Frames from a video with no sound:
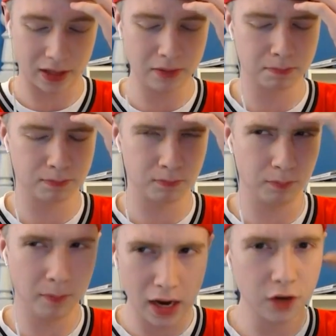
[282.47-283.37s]
He
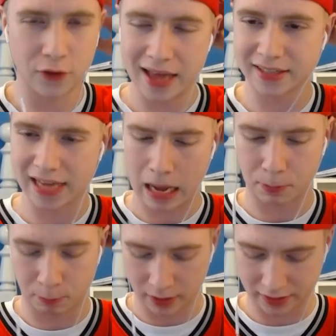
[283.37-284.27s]
might have had
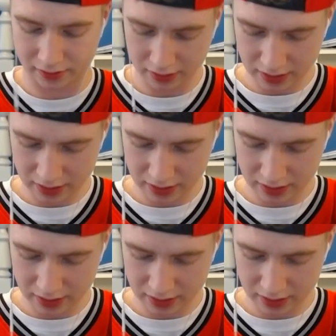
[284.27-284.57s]
Zap, but